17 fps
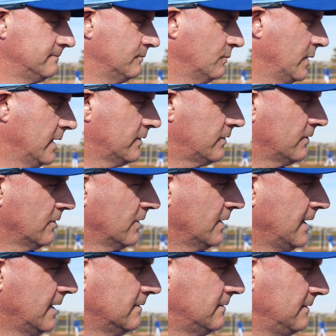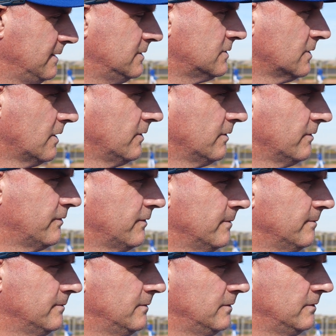with or against each other
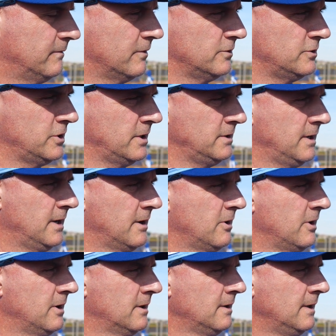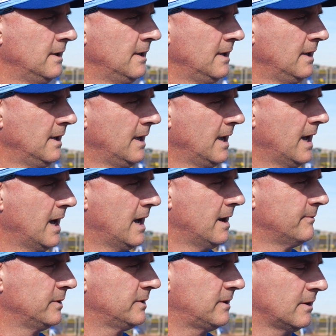from Virginia area.
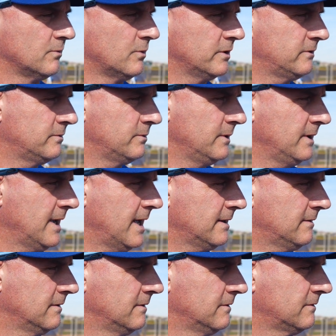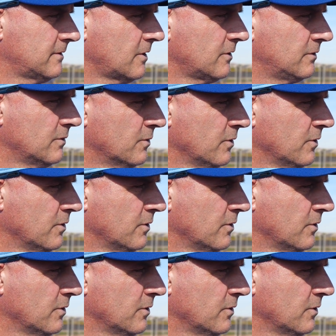But then once we got to start to